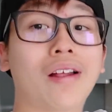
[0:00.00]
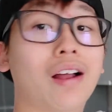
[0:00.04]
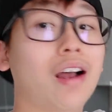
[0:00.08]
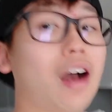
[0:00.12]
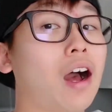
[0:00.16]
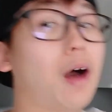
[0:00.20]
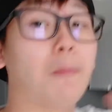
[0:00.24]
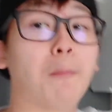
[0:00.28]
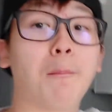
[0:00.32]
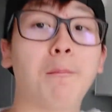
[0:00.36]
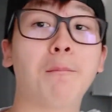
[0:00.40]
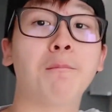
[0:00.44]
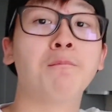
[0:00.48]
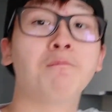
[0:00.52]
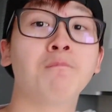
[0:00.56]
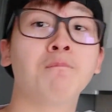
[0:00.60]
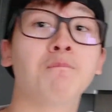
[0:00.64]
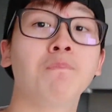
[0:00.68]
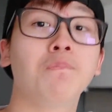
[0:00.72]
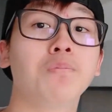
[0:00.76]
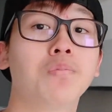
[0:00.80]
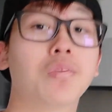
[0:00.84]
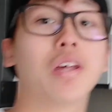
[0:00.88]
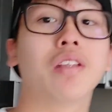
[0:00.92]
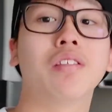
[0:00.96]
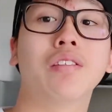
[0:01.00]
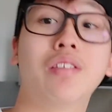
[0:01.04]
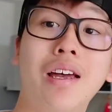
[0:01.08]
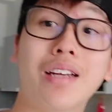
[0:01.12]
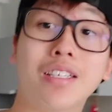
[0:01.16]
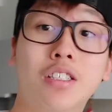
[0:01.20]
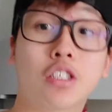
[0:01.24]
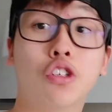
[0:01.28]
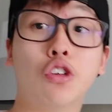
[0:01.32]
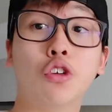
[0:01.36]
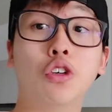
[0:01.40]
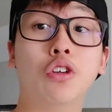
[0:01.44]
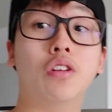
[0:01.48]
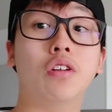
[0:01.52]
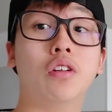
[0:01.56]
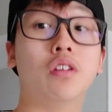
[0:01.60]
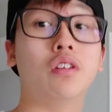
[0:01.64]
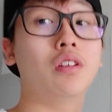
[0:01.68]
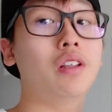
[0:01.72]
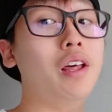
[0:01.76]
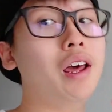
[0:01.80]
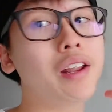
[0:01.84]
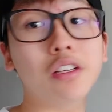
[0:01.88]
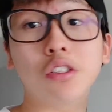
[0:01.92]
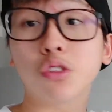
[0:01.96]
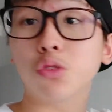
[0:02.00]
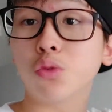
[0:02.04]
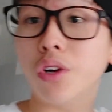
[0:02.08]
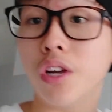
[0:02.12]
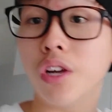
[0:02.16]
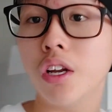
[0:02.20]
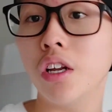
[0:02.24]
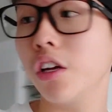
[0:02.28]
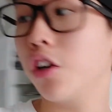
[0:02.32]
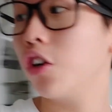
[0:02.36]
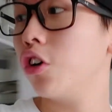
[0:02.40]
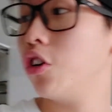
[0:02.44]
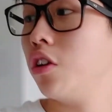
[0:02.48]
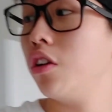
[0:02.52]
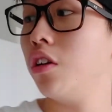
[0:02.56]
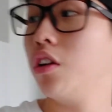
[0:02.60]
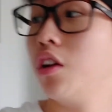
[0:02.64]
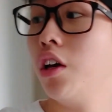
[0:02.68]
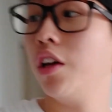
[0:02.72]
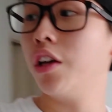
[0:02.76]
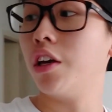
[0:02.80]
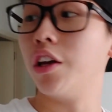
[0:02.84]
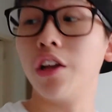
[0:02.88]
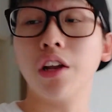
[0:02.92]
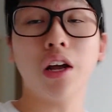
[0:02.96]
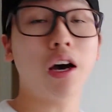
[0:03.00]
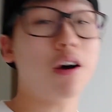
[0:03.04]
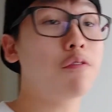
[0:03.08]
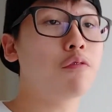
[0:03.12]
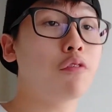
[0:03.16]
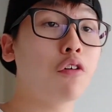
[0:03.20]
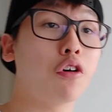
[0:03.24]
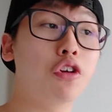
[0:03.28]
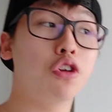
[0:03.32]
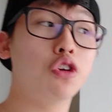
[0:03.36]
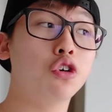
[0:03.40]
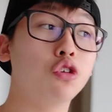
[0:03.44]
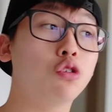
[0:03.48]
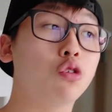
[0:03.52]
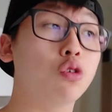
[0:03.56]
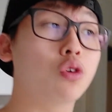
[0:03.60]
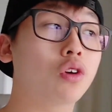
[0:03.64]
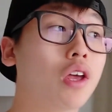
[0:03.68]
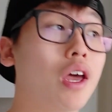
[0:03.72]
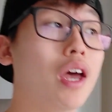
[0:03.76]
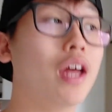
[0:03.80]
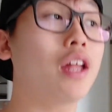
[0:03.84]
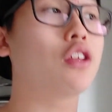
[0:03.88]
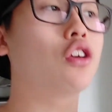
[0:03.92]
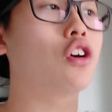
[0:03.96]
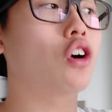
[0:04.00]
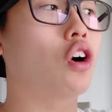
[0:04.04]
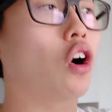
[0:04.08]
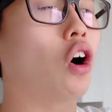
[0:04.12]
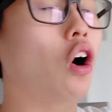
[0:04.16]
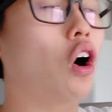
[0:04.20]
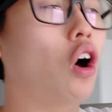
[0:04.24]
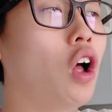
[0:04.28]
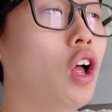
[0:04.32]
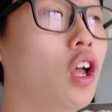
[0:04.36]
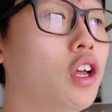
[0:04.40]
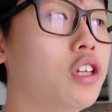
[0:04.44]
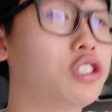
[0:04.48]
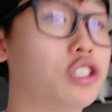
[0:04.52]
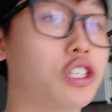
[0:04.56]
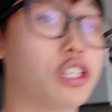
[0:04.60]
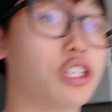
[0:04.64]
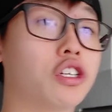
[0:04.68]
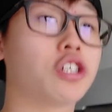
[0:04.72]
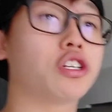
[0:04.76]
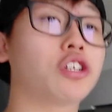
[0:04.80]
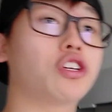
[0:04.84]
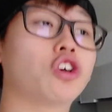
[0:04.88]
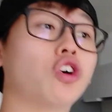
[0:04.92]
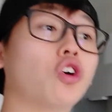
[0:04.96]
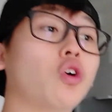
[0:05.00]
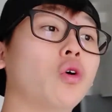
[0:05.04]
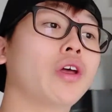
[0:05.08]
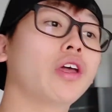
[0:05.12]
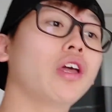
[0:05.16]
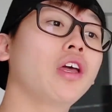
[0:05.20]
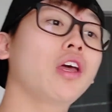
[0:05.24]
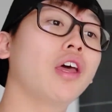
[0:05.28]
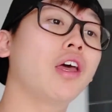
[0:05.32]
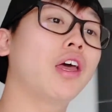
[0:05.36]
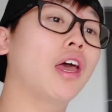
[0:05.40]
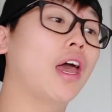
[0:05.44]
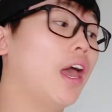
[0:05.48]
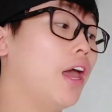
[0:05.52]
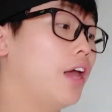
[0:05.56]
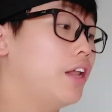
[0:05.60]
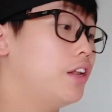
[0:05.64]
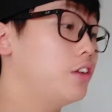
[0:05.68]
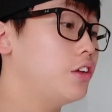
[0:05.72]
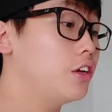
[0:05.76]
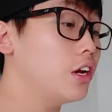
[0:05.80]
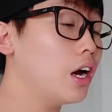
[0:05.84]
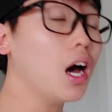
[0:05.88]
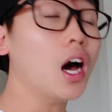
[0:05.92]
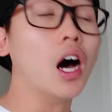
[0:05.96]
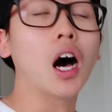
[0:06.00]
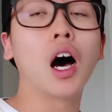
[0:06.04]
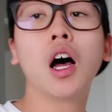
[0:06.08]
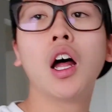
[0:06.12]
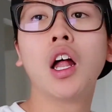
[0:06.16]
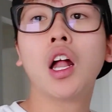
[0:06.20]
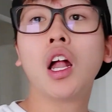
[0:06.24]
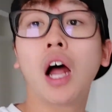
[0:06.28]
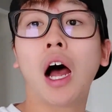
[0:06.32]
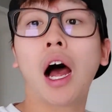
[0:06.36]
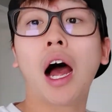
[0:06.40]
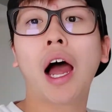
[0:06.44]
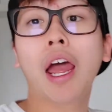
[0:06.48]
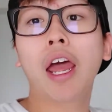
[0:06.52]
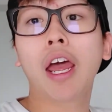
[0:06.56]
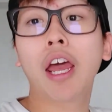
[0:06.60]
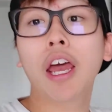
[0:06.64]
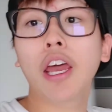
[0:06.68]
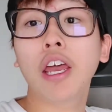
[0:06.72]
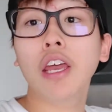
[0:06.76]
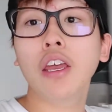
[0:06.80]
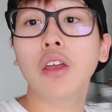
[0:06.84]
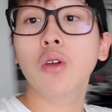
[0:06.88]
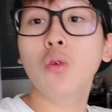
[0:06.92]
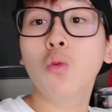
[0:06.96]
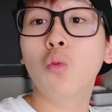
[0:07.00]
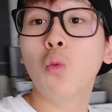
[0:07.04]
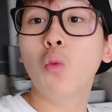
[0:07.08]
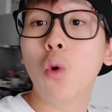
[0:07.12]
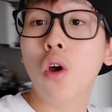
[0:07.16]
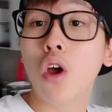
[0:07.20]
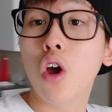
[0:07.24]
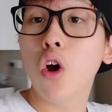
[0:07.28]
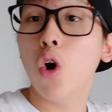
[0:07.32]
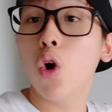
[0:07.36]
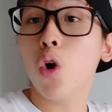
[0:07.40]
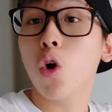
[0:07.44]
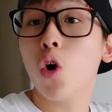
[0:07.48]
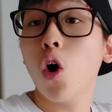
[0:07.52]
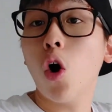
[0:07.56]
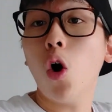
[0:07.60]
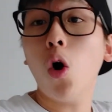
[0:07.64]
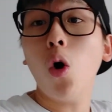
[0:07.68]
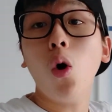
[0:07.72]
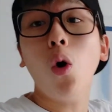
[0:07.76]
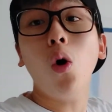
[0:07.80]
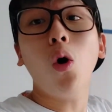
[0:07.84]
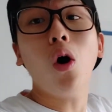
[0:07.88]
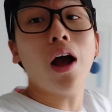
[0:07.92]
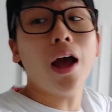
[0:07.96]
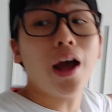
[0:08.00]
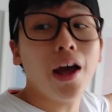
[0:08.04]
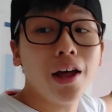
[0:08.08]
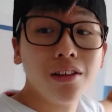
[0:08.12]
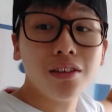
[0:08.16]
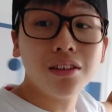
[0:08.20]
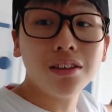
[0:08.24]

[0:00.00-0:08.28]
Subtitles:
cup. And that's good. That is really good enough for you to get your chicken going. And yeah, I will go and